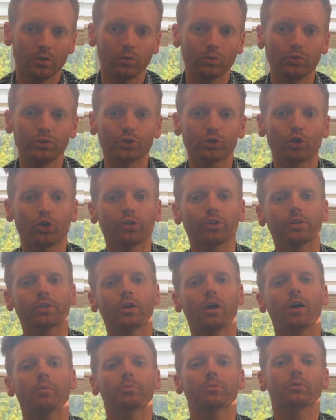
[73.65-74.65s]
We start at the
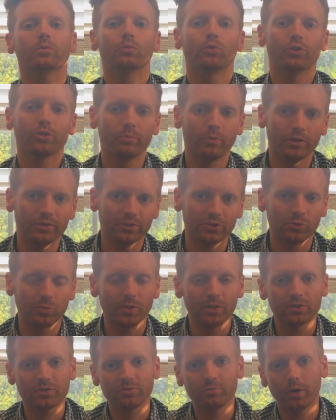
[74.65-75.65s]
top with the most
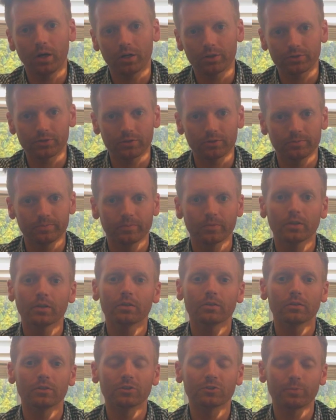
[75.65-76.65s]
expensive Boxster,
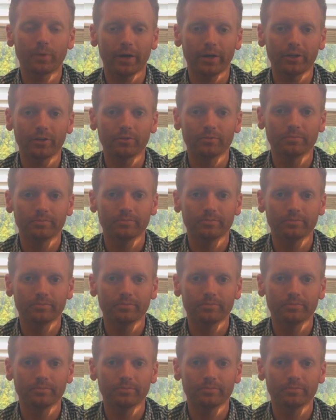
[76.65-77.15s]
the Spyder.